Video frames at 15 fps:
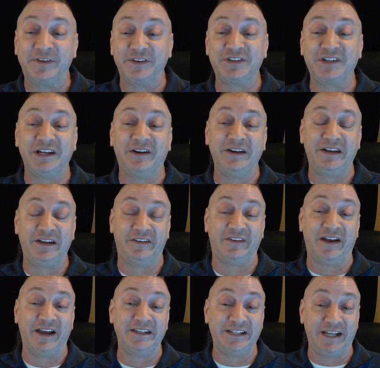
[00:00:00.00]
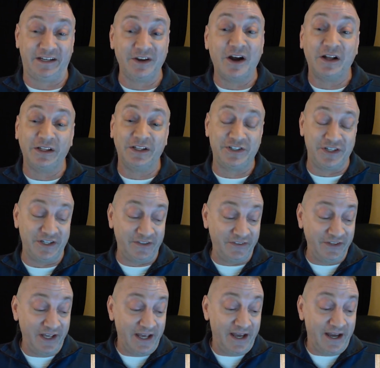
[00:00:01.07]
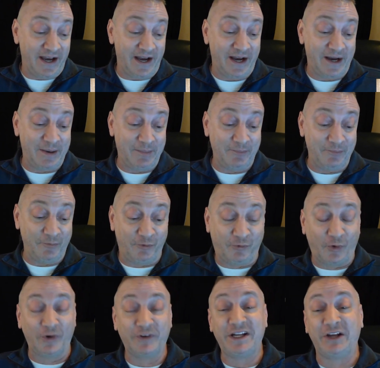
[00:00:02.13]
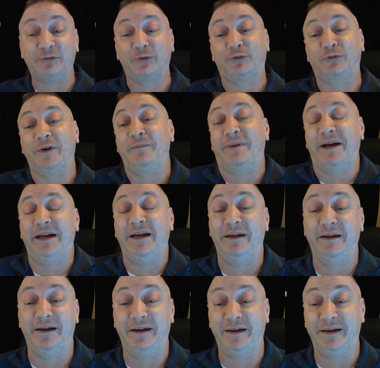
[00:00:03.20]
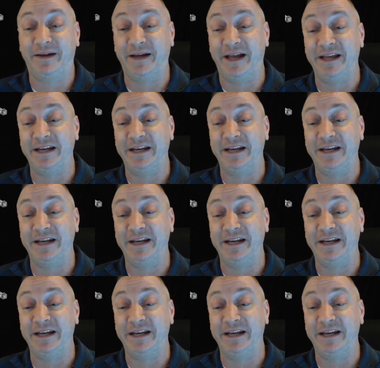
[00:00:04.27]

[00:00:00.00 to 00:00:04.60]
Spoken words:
Visionary Design Technologies. Vortex was written by a guy